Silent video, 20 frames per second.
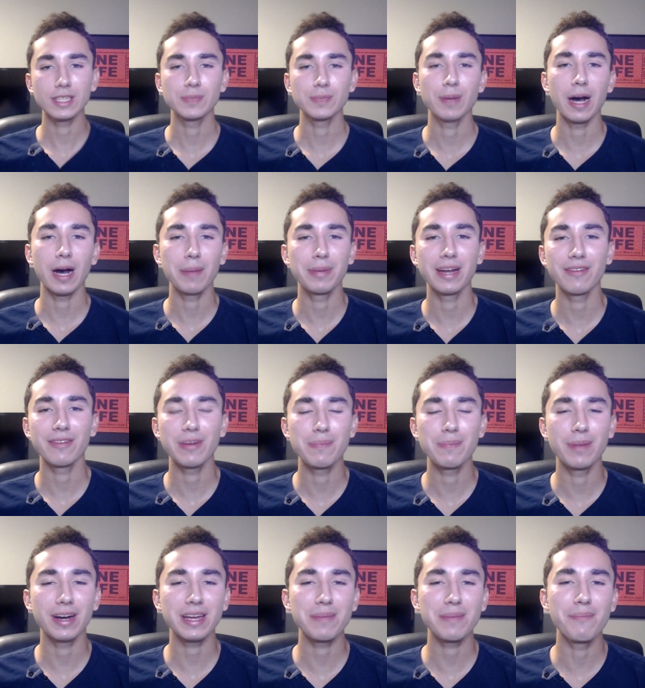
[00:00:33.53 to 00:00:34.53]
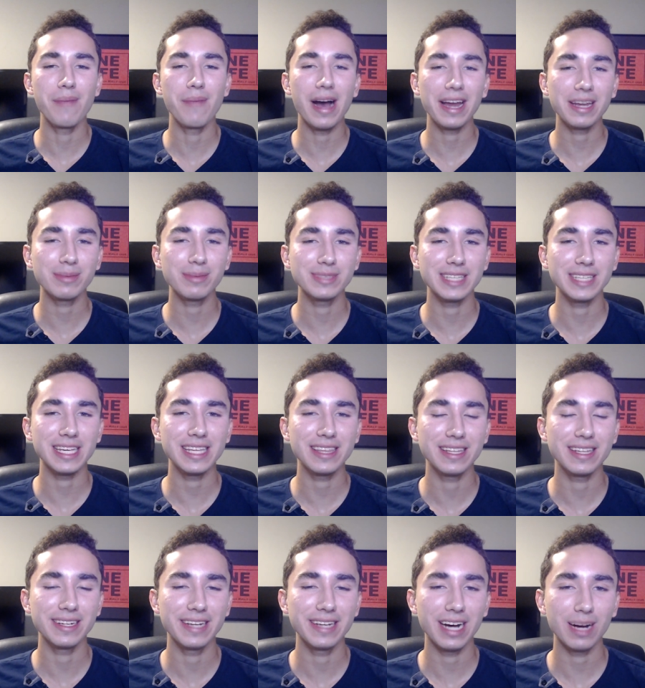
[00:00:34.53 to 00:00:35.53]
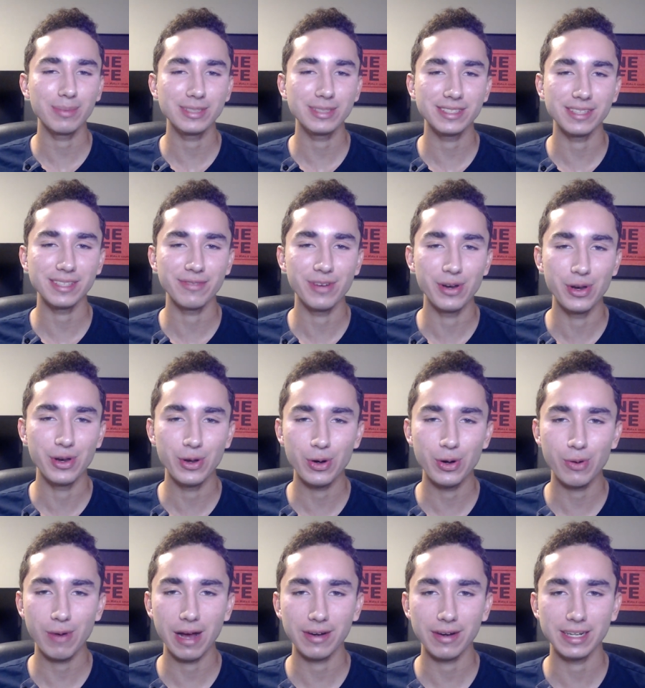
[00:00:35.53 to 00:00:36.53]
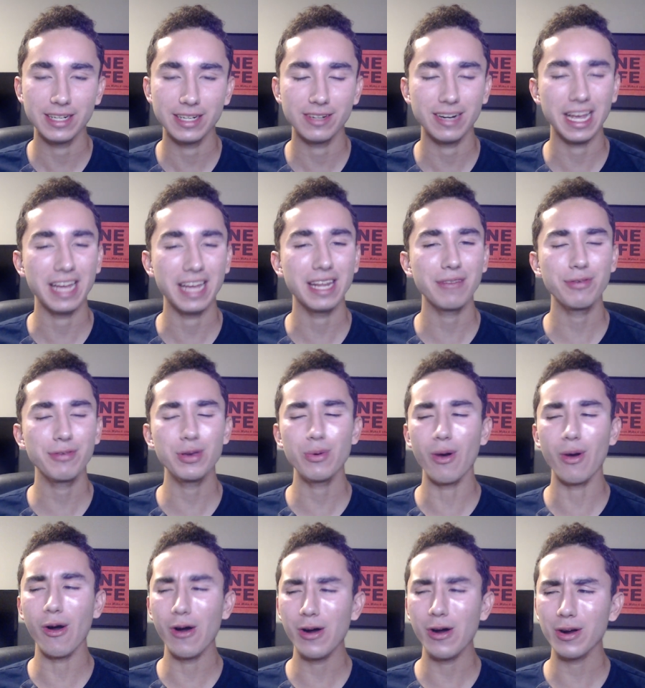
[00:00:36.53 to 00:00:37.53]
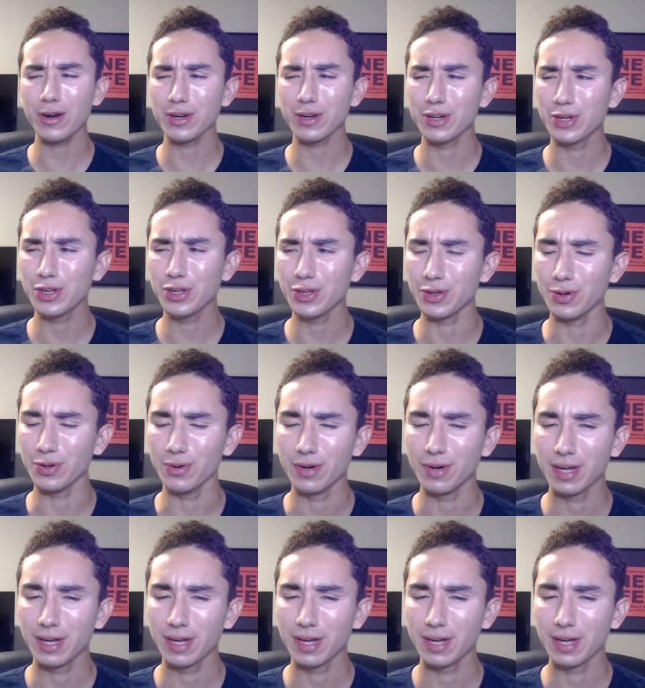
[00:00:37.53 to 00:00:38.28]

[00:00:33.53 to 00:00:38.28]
is poppin' everybody? My name is Ethan Dobbins if you're new around here, and if you are new,